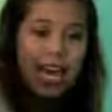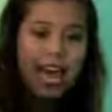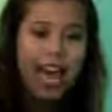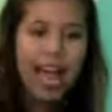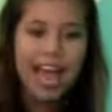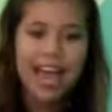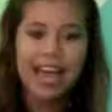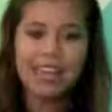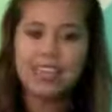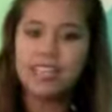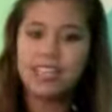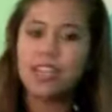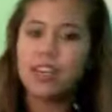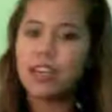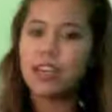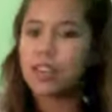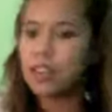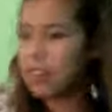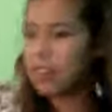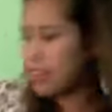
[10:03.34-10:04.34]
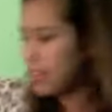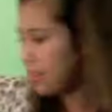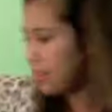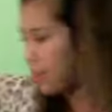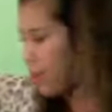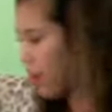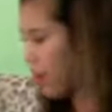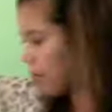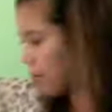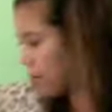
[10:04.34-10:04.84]
And the
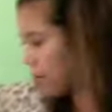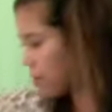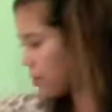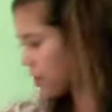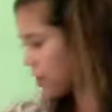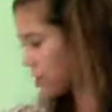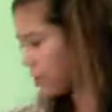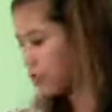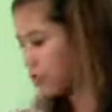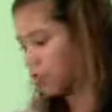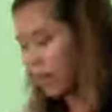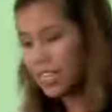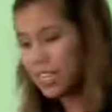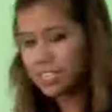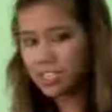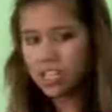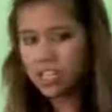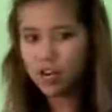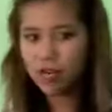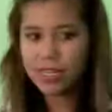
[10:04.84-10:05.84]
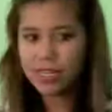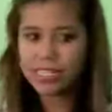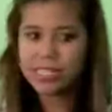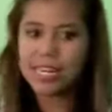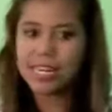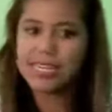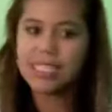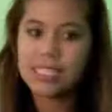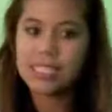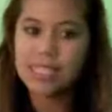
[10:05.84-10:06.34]
problem with the dress though is
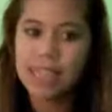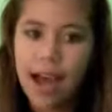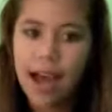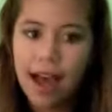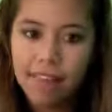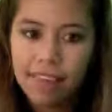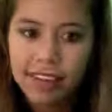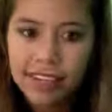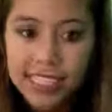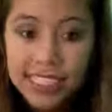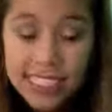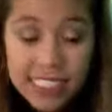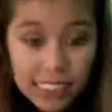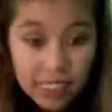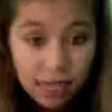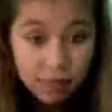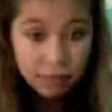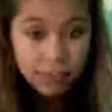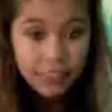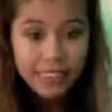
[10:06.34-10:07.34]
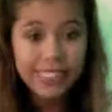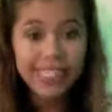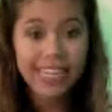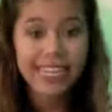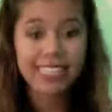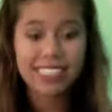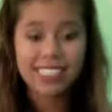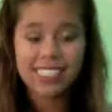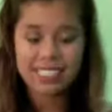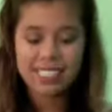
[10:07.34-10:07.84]
that it's not very summery and
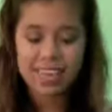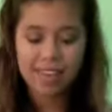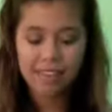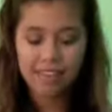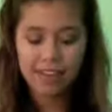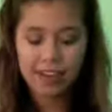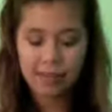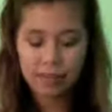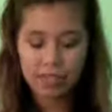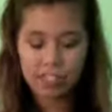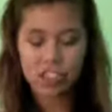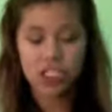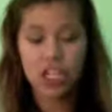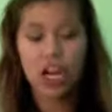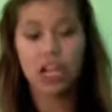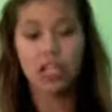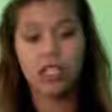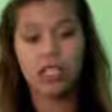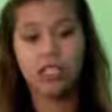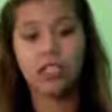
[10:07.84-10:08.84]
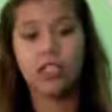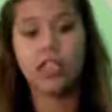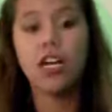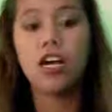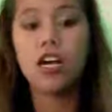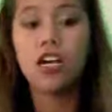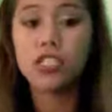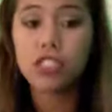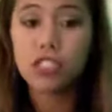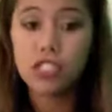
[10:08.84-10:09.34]
it doesn't have very much color.
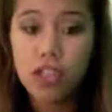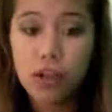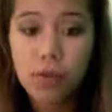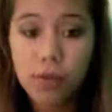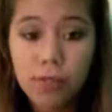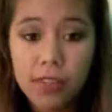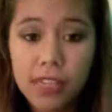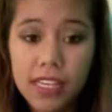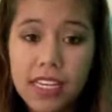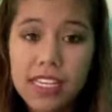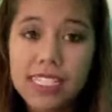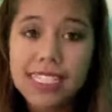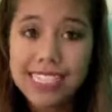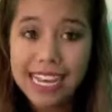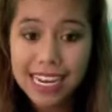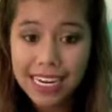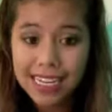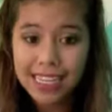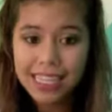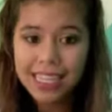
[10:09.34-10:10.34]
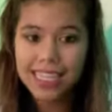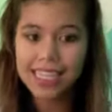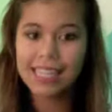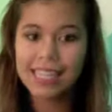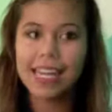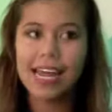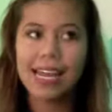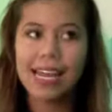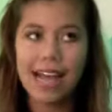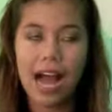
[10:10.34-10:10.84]
So the second thing that
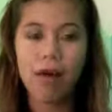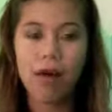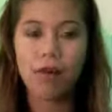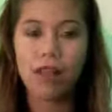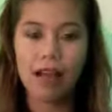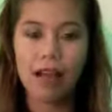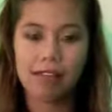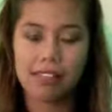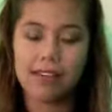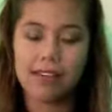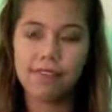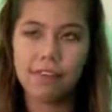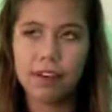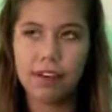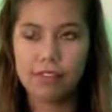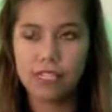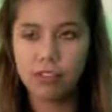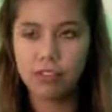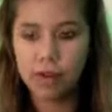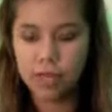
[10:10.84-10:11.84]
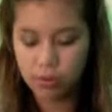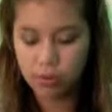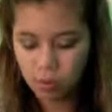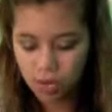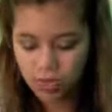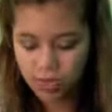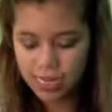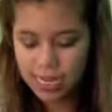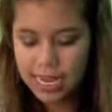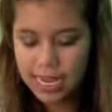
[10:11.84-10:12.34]
I got while I was at Forever
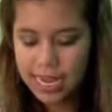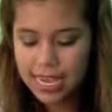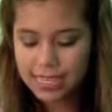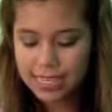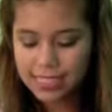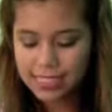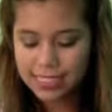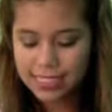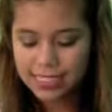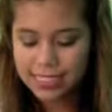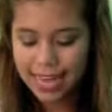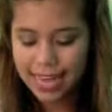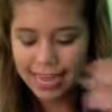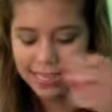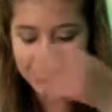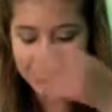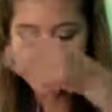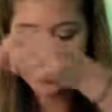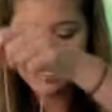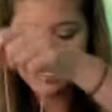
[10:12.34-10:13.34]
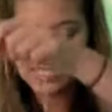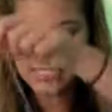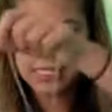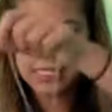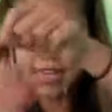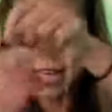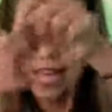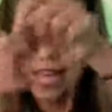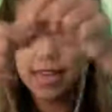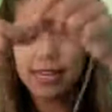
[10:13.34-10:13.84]
21 is this necklace,
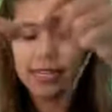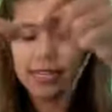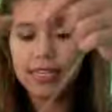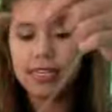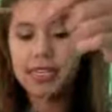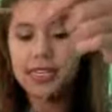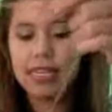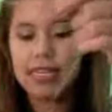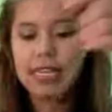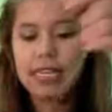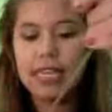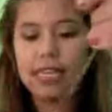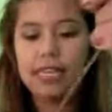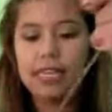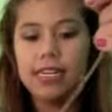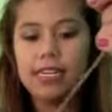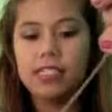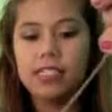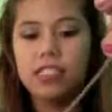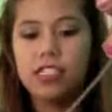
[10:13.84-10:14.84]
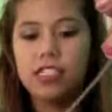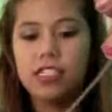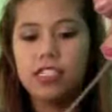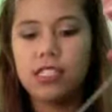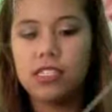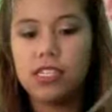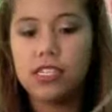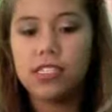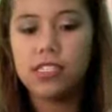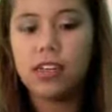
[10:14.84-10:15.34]
and it is just
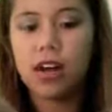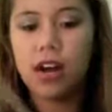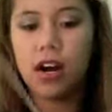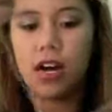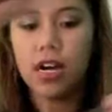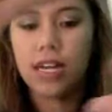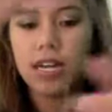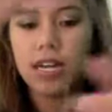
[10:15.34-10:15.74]
this heart